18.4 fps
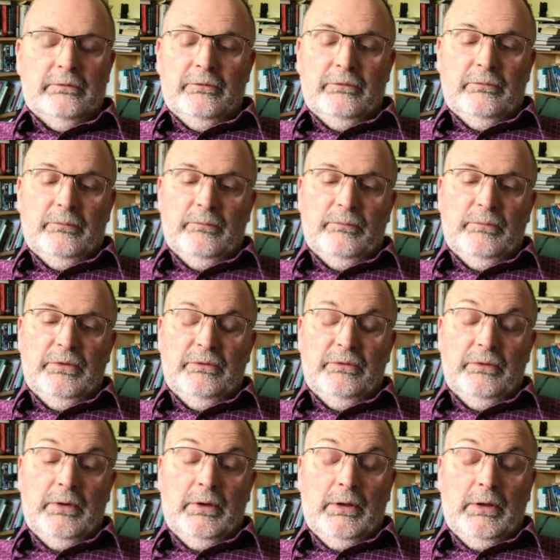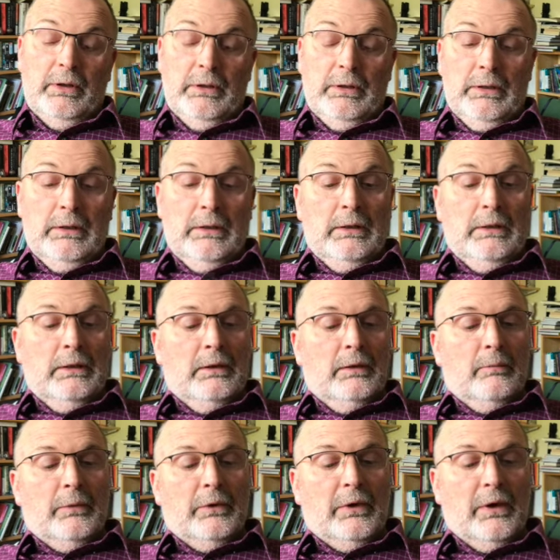It's bizarre.
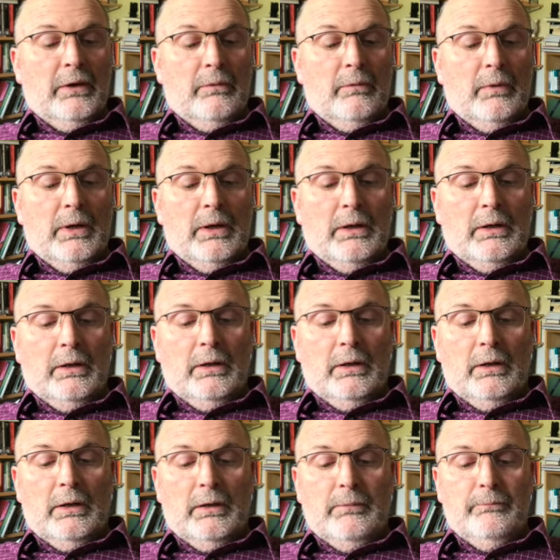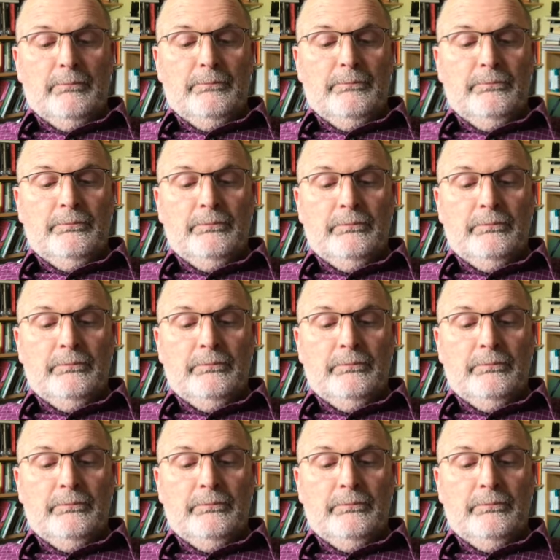But anyway, um,